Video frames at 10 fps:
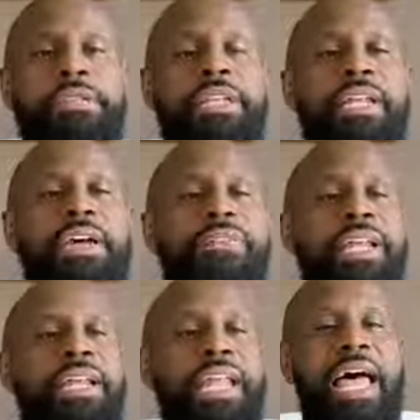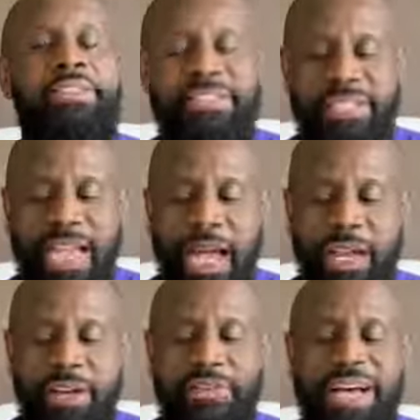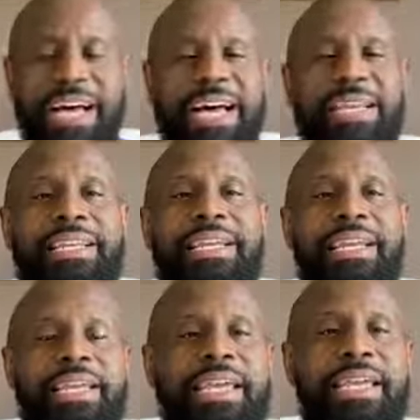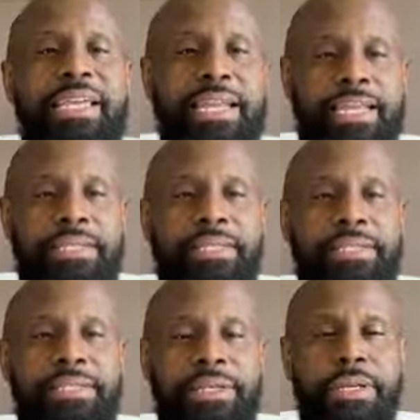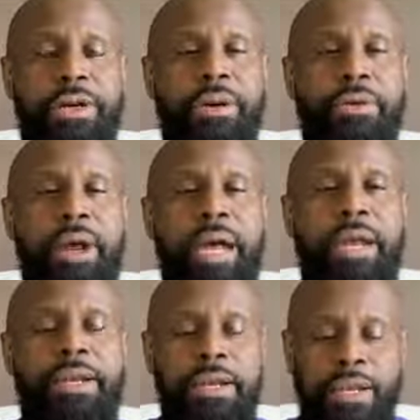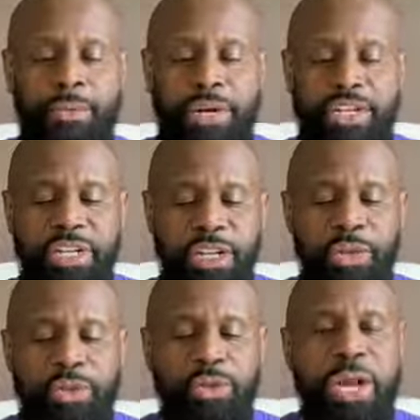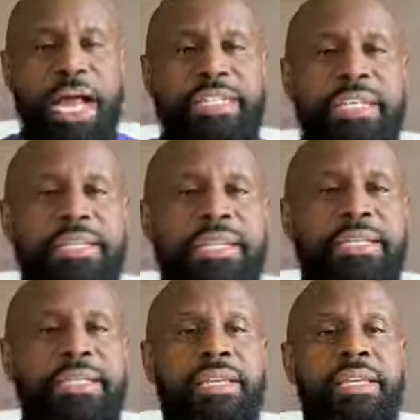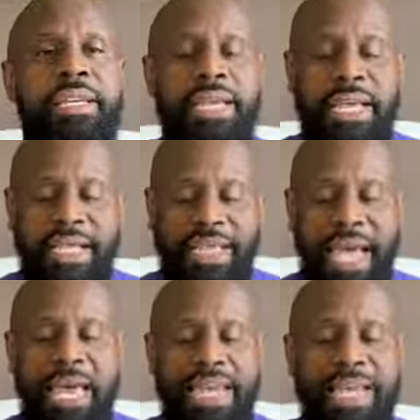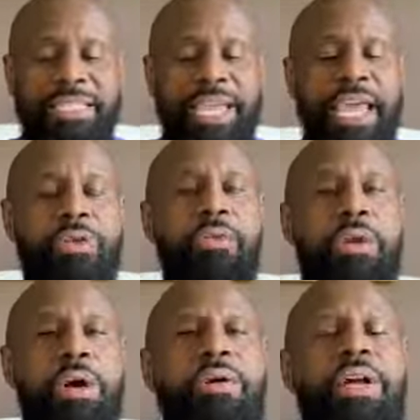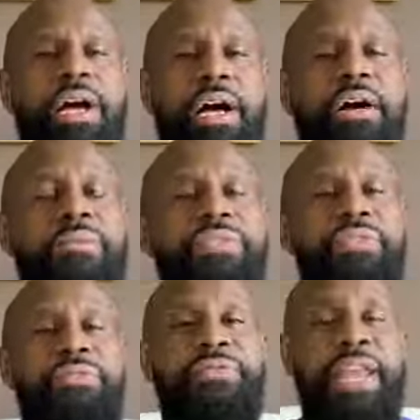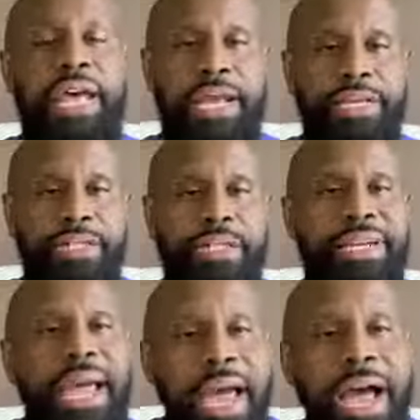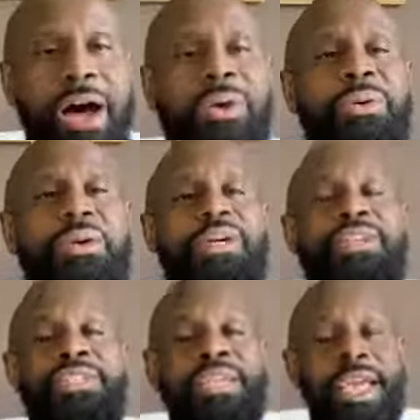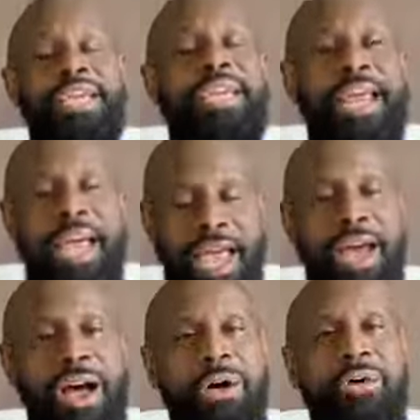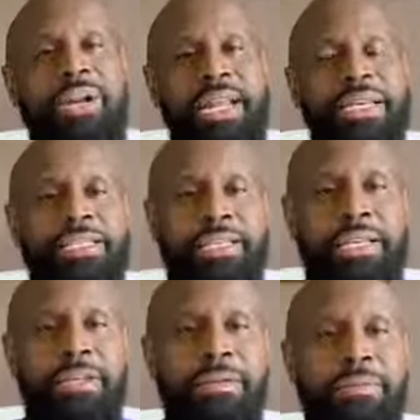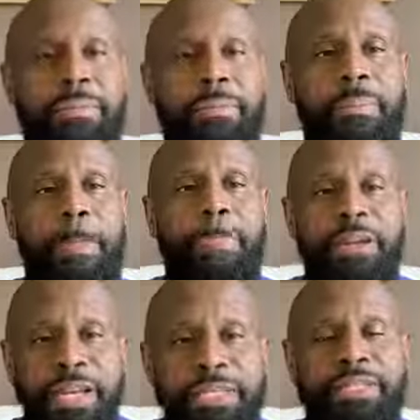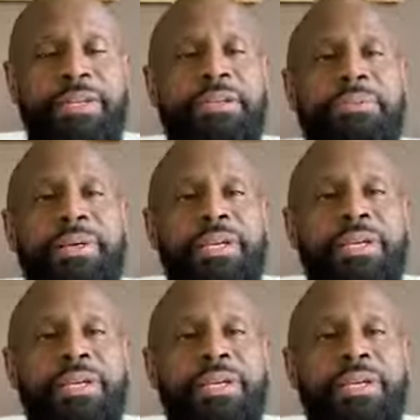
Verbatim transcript: To live in a lifestyle of uncleanness, all right, which includes what I just listed, that is a work of the flesh. Now, check it out. Listen. Listen.